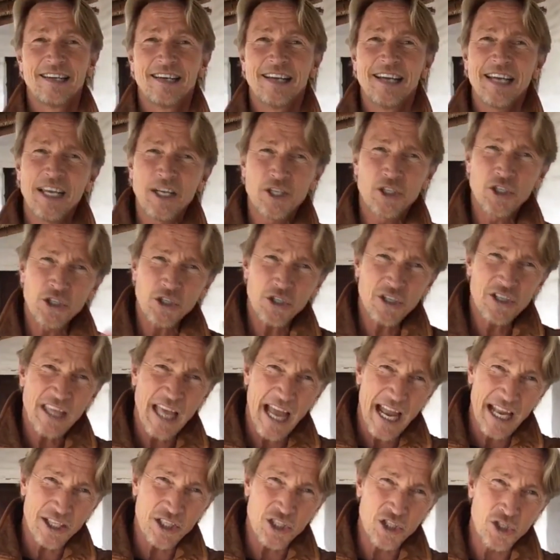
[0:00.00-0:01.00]
He took
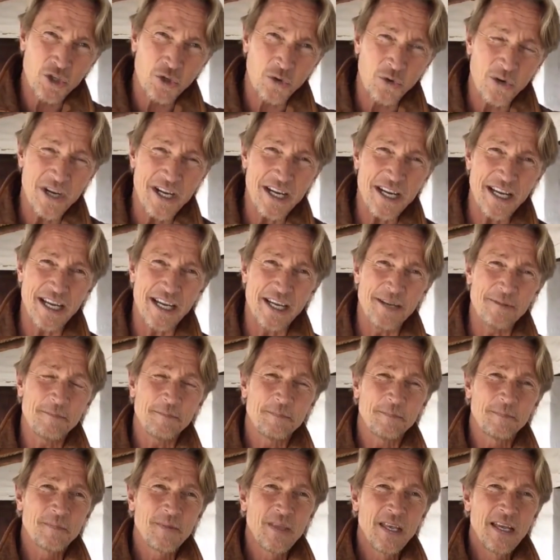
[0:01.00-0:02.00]
that dream,
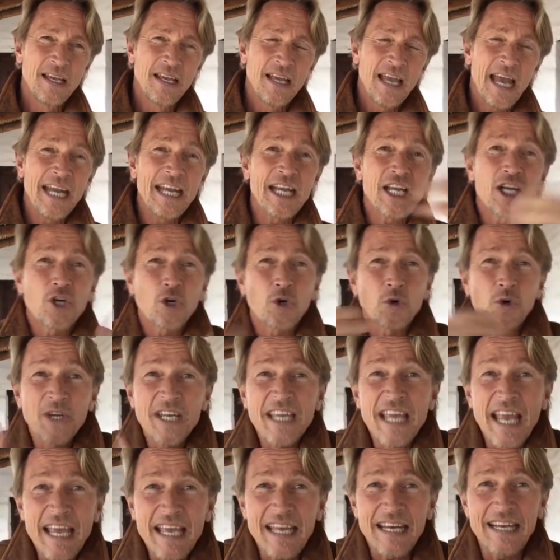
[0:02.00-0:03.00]
and he
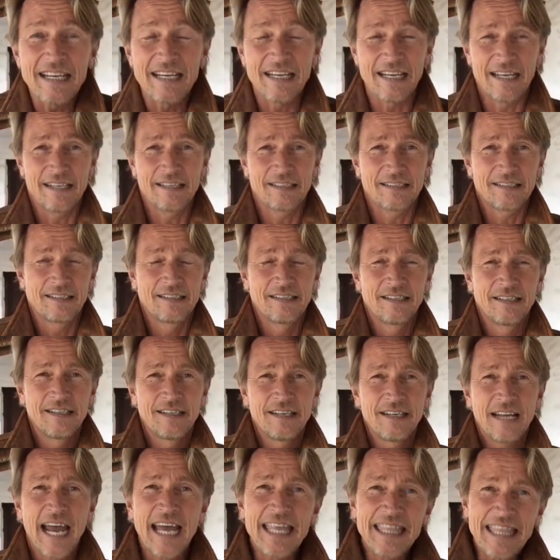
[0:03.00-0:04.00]
created it.
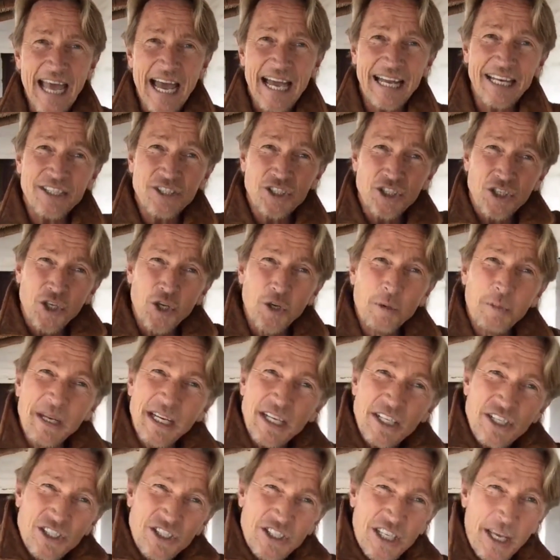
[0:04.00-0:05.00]
And that is human
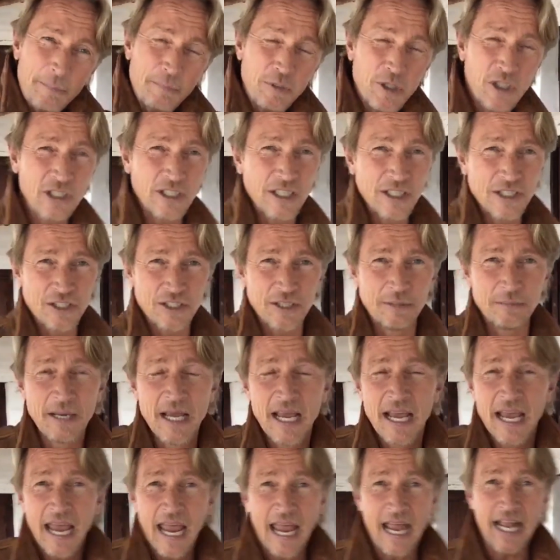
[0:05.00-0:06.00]
exceptionalism.
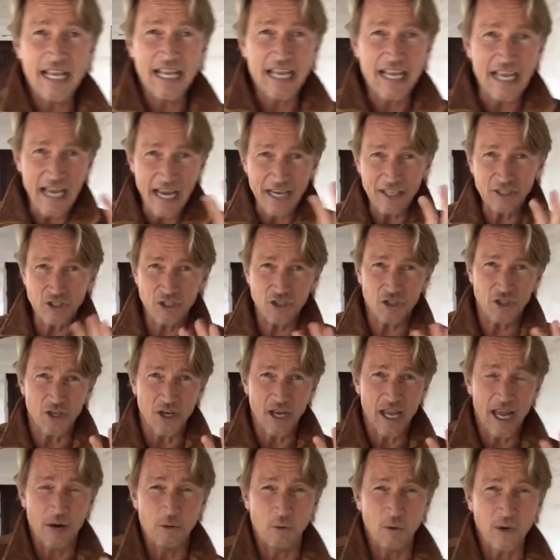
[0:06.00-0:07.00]
And
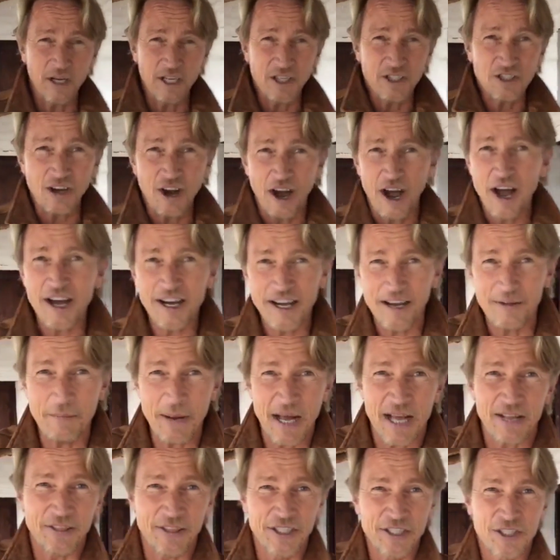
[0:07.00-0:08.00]
yesterday, we're going to talk
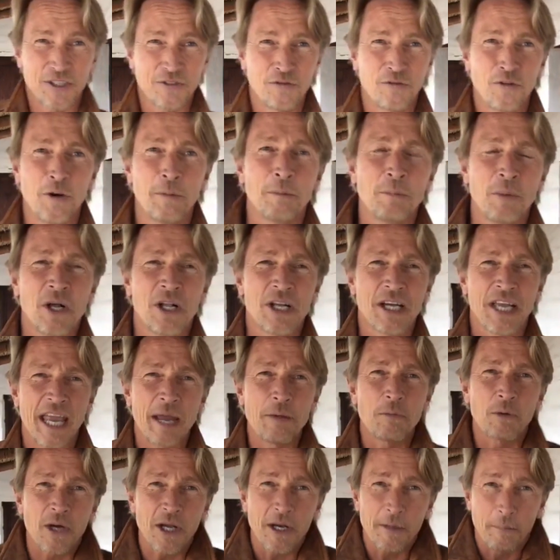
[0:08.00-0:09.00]
about this football game.
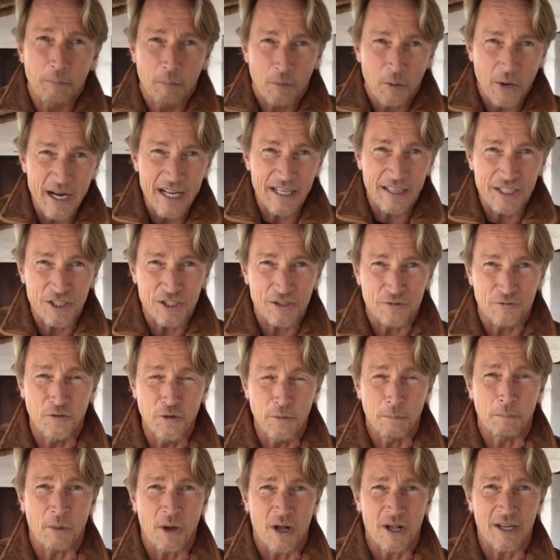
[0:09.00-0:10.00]
We're going to break this
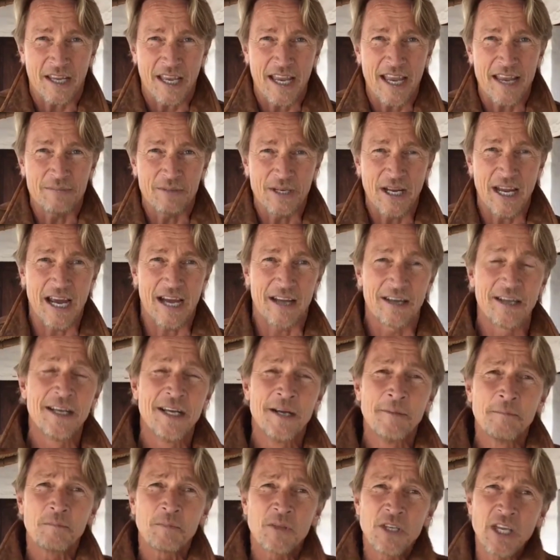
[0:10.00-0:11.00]
football game down.
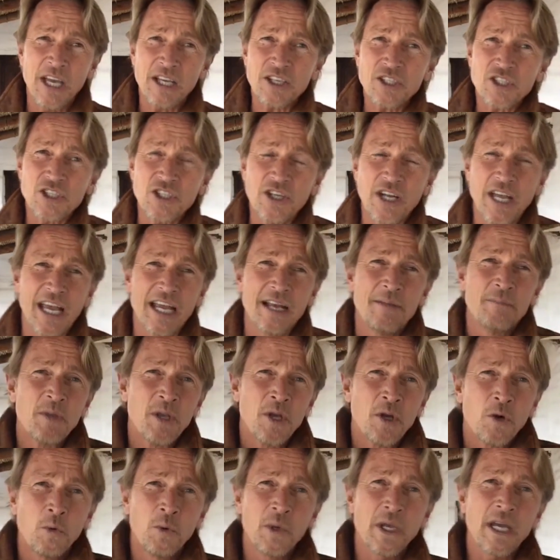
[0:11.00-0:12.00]
Yesterday,
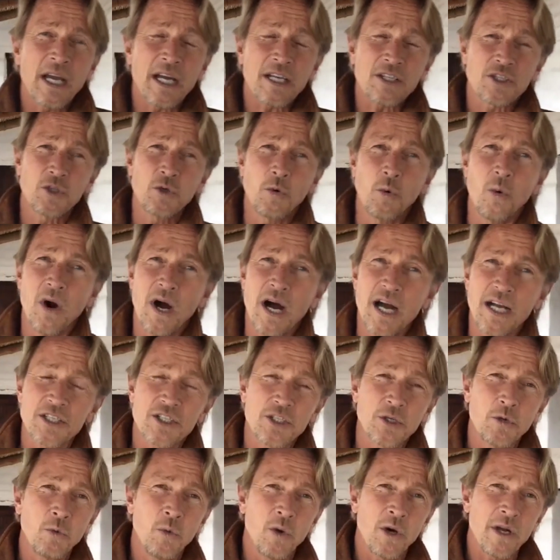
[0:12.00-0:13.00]
we got to watch
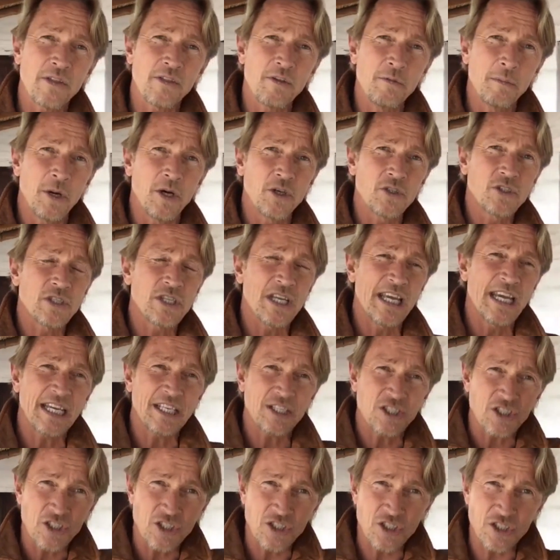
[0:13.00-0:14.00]
one of the most
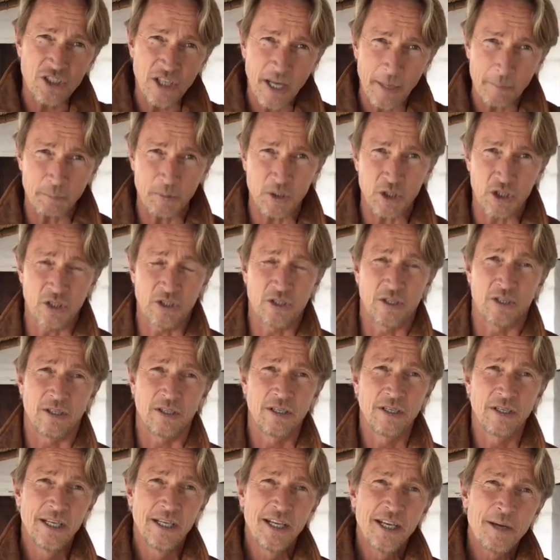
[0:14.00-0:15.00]
exceptional
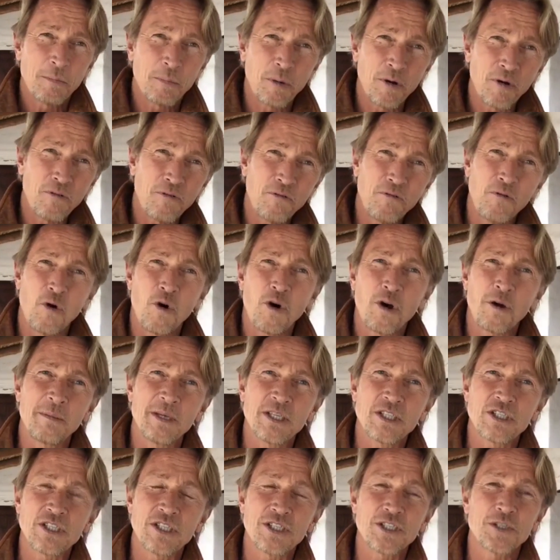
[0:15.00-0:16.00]

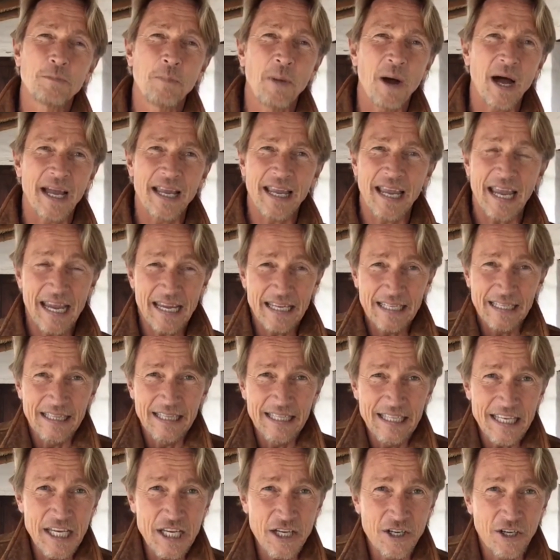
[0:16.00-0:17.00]
performances by a
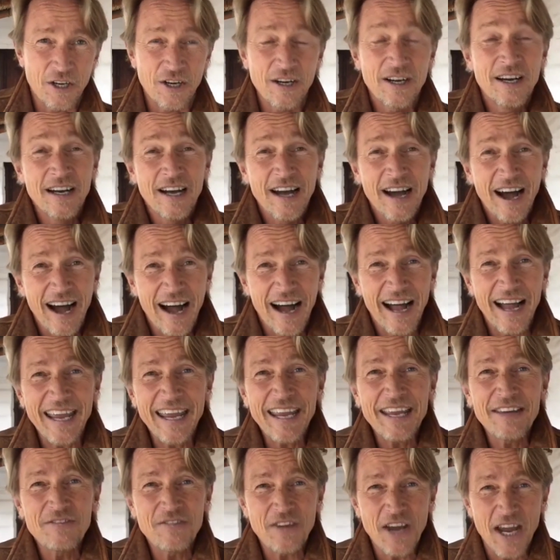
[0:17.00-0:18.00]
leader I
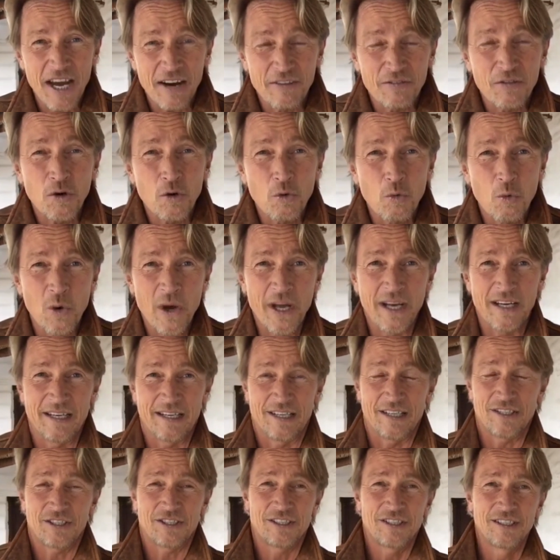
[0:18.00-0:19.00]
have ever
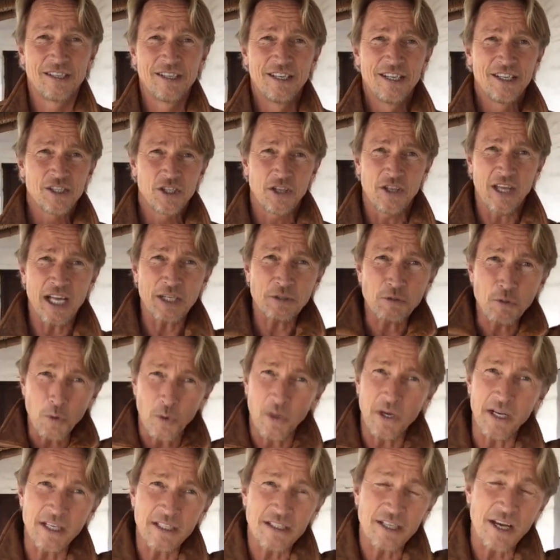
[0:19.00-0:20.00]
witnessed. So that's what we're
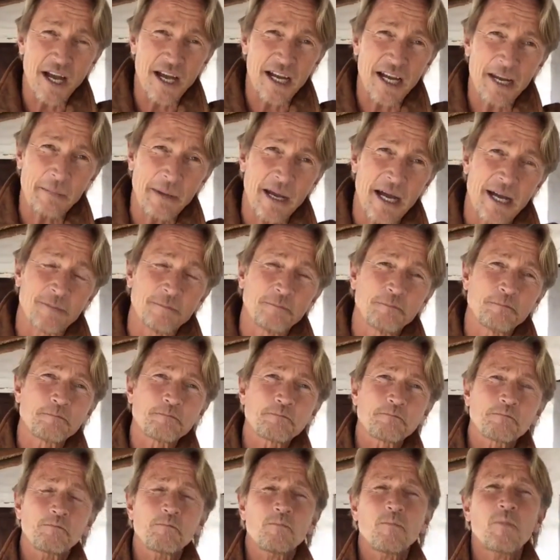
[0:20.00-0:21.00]
going to talk about.
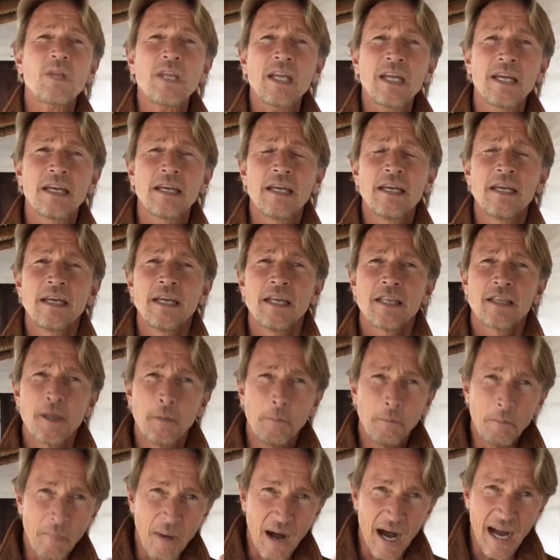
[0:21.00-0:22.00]
The
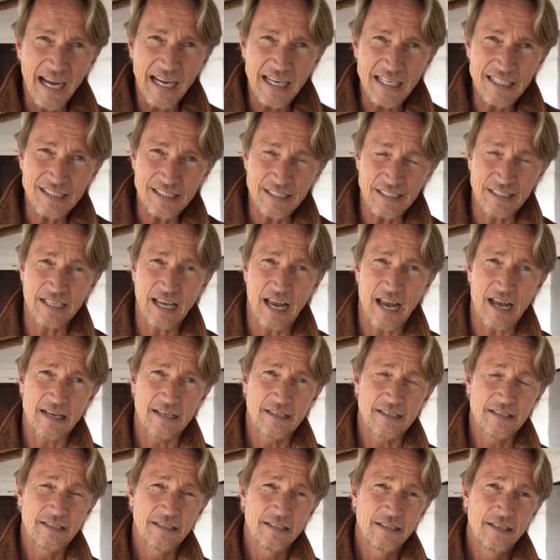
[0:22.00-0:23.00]
mindset
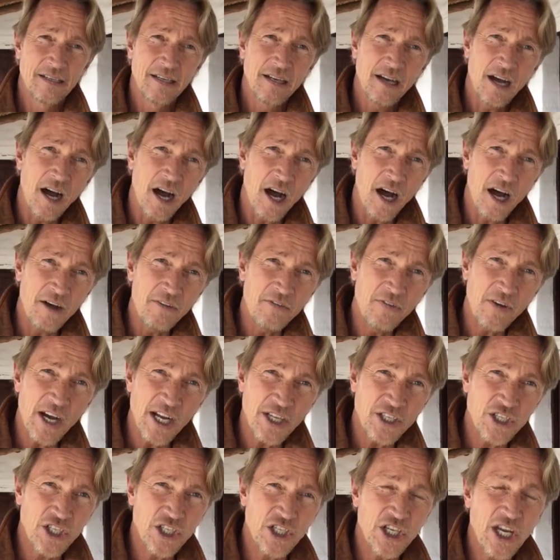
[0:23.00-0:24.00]
of a
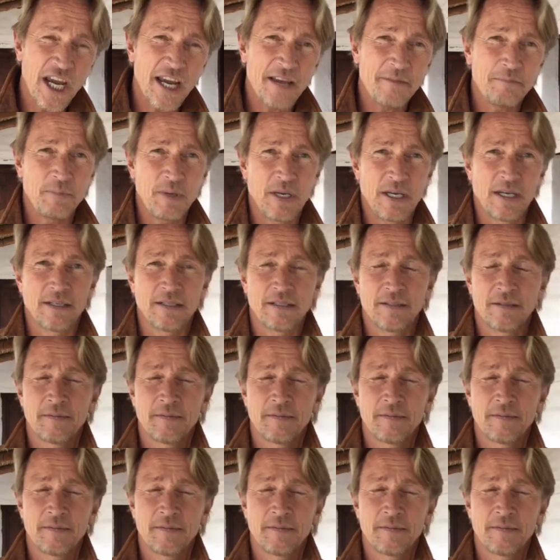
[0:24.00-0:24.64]
champion.